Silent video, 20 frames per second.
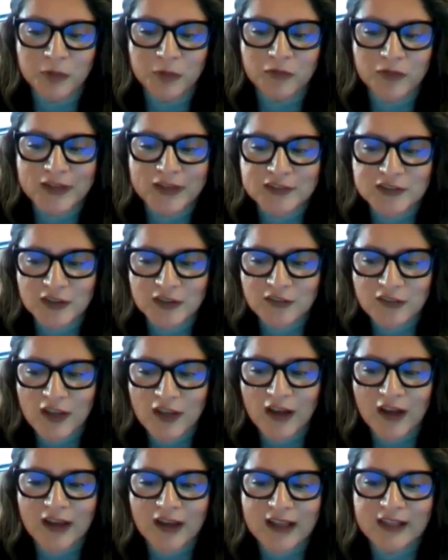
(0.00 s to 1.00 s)
professor of
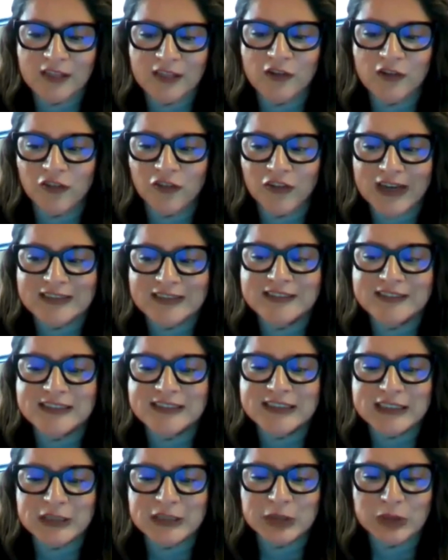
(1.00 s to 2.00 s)
law and the Frank
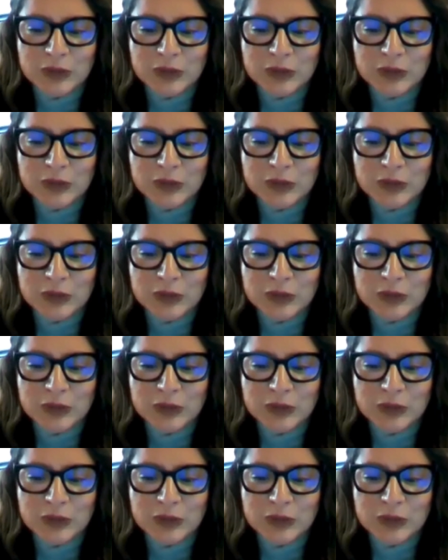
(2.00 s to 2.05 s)
C.